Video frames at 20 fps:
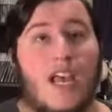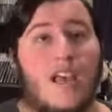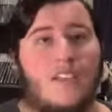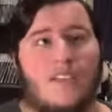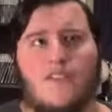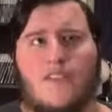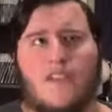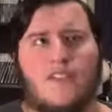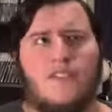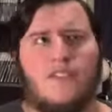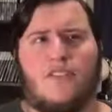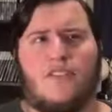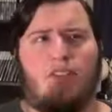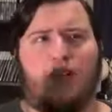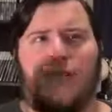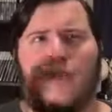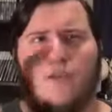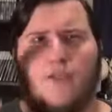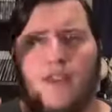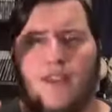Sylvester
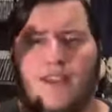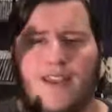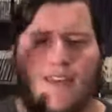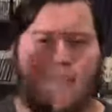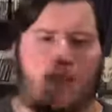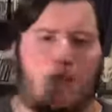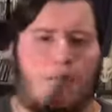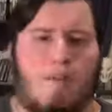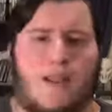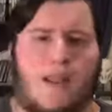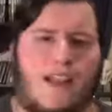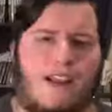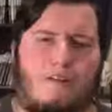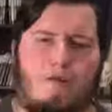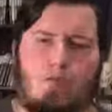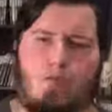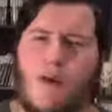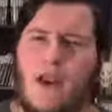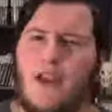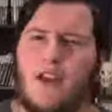Stallone can never be like a
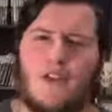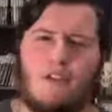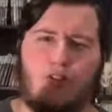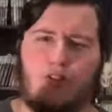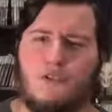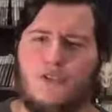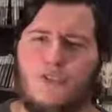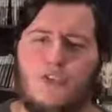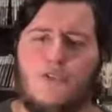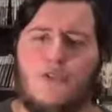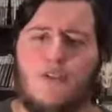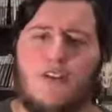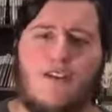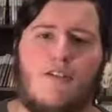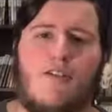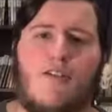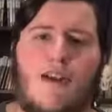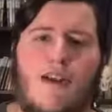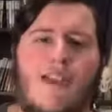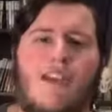regular dude.
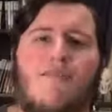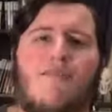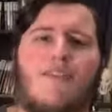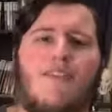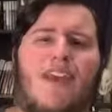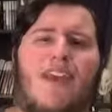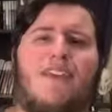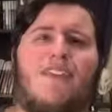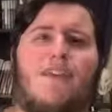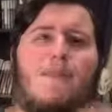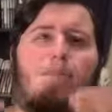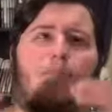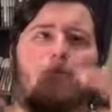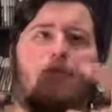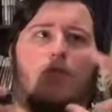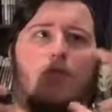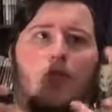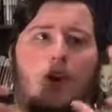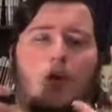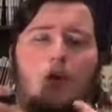He always has to,
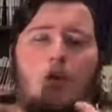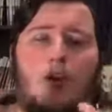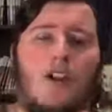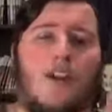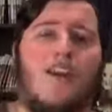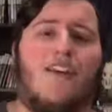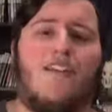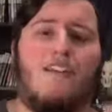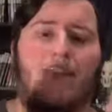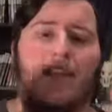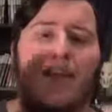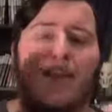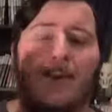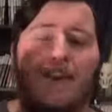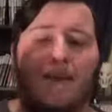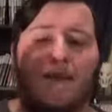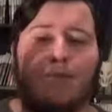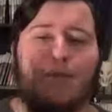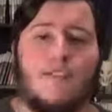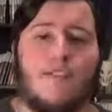put
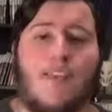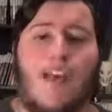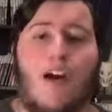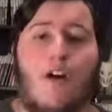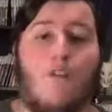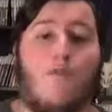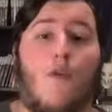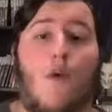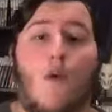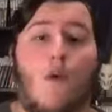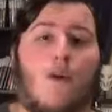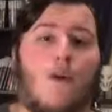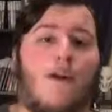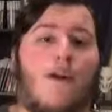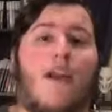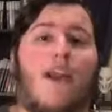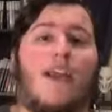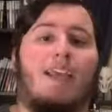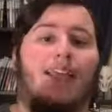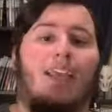himself
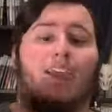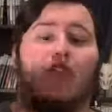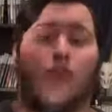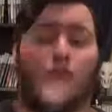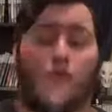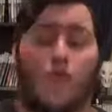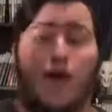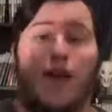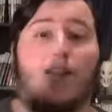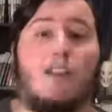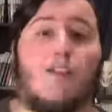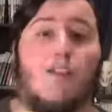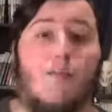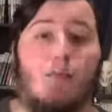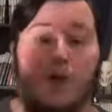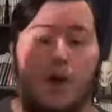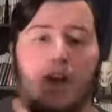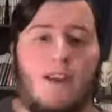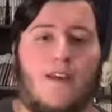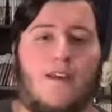or get the director to
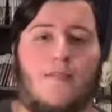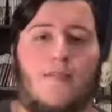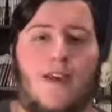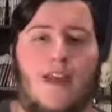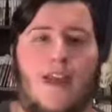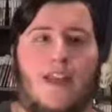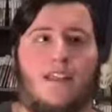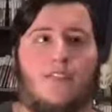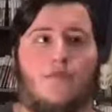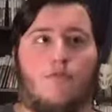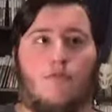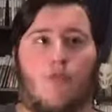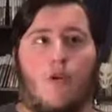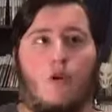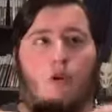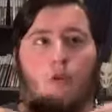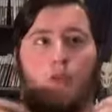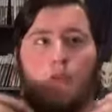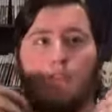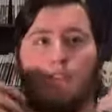put him in
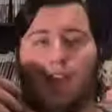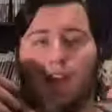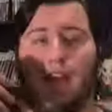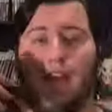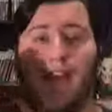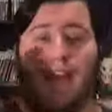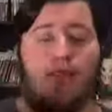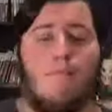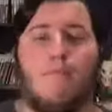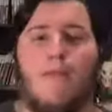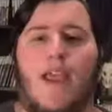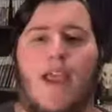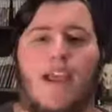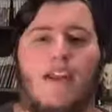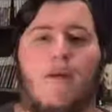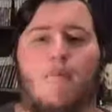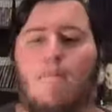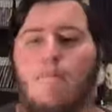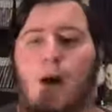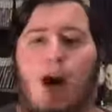role of like a
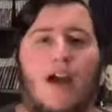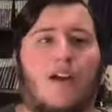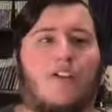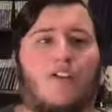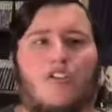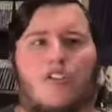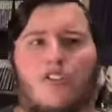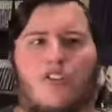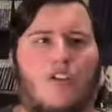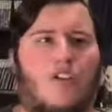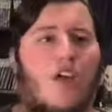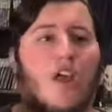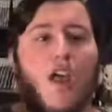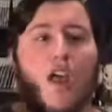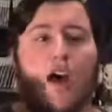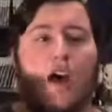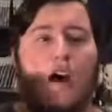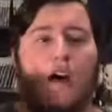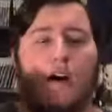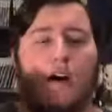hitman, a boxer,
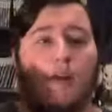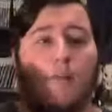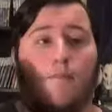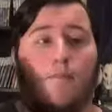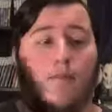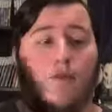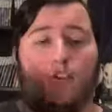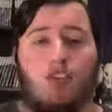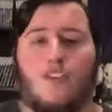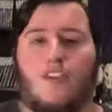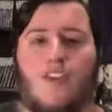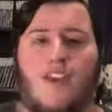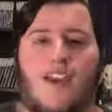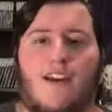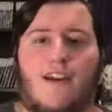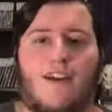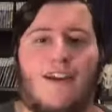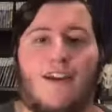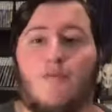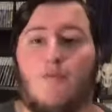
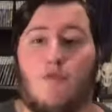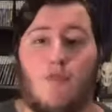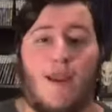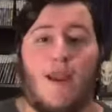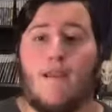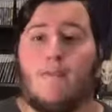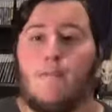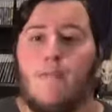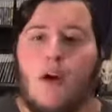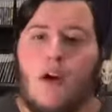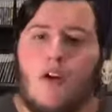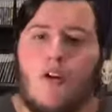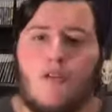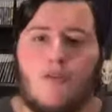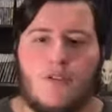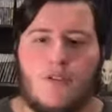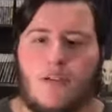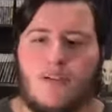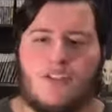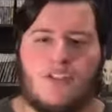mercenary,
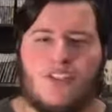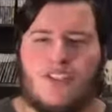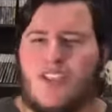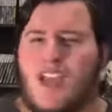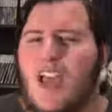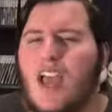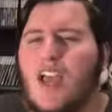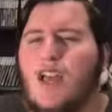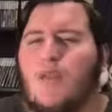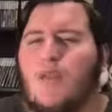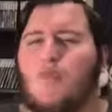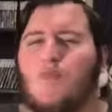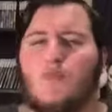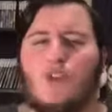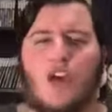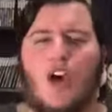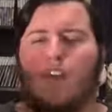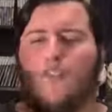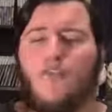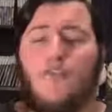Rambo. Just
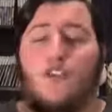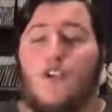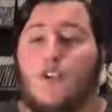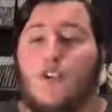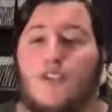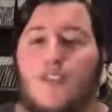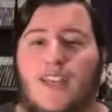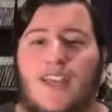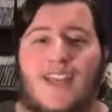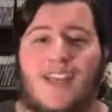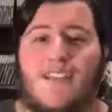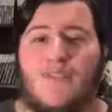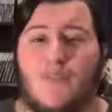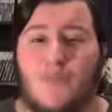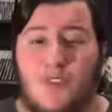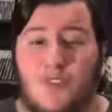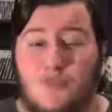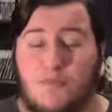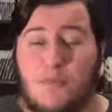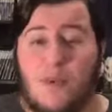tough dudes. He can never
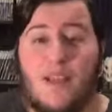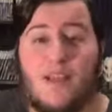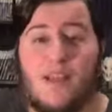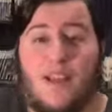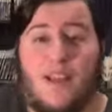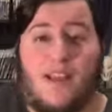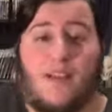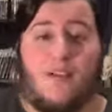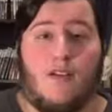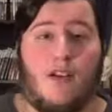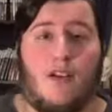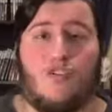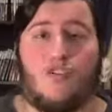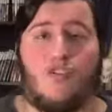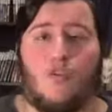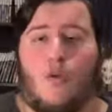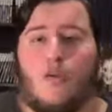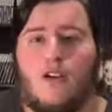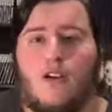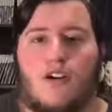just be like a
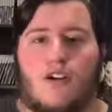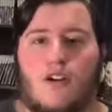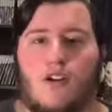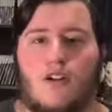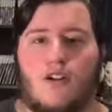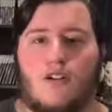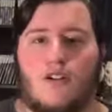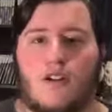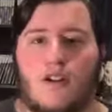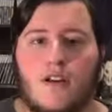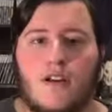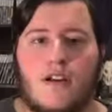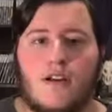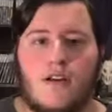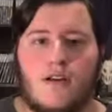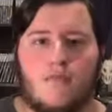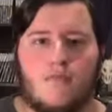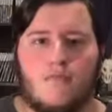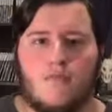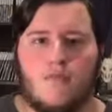store clerk
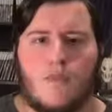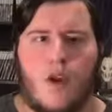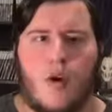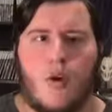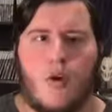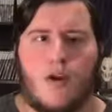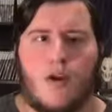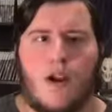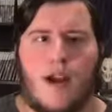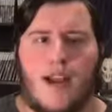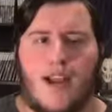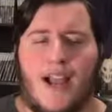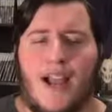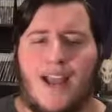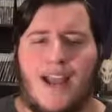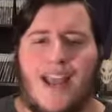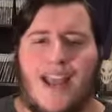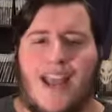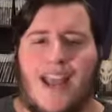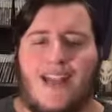or a
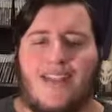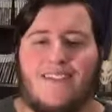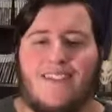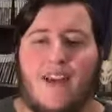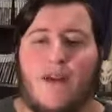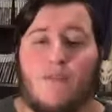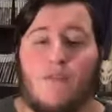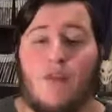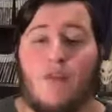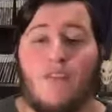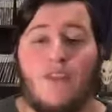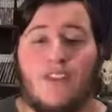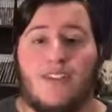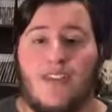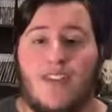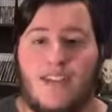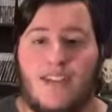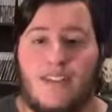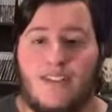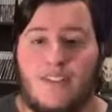guy that hands out movie
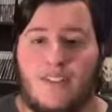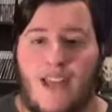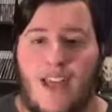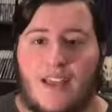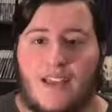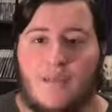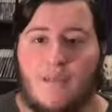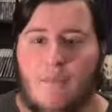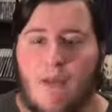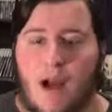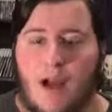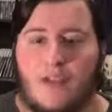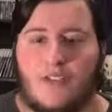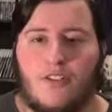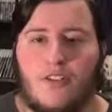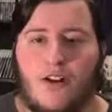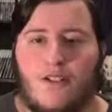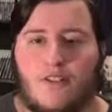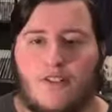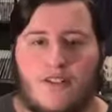tickets at the box
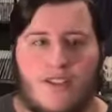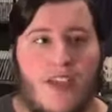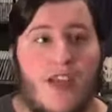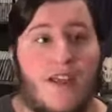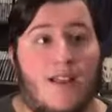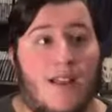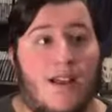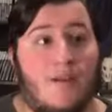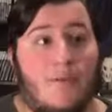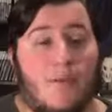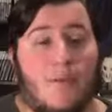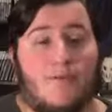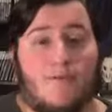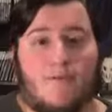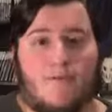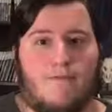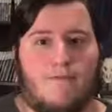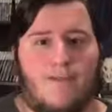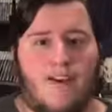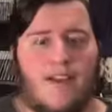office. That would be
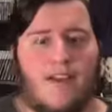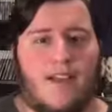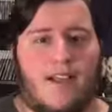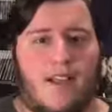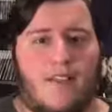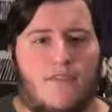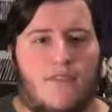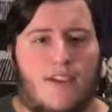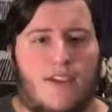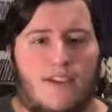very clever.